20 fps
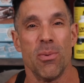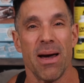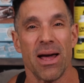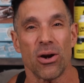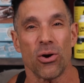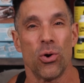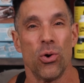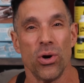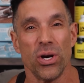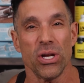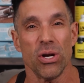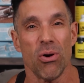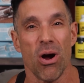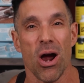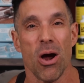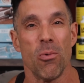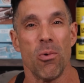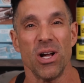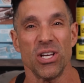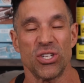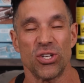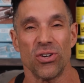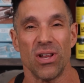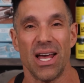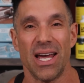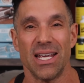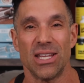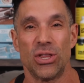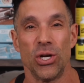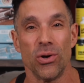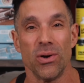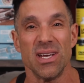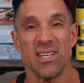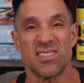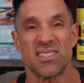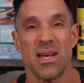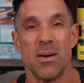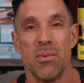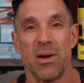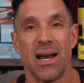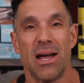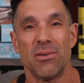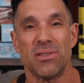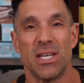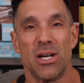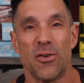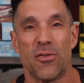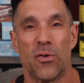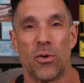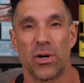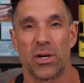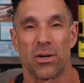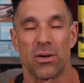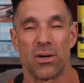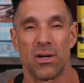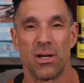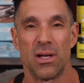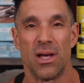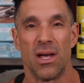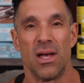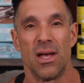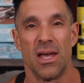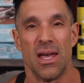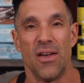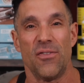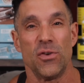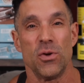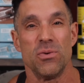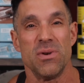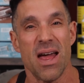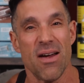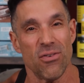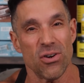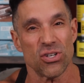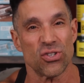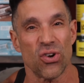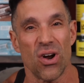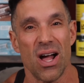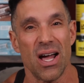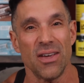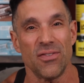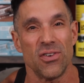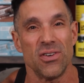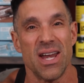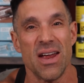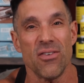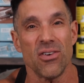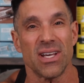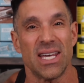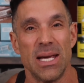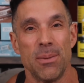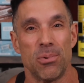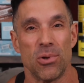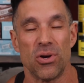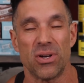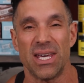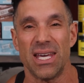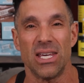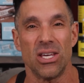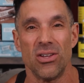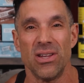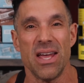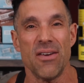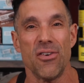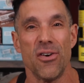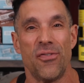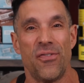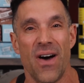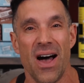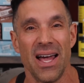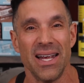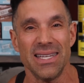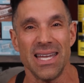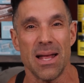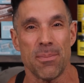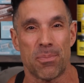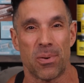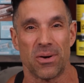matter who you are, what you're like, there is someone out there for you. If you never try, if you never keep looking, you'll never find that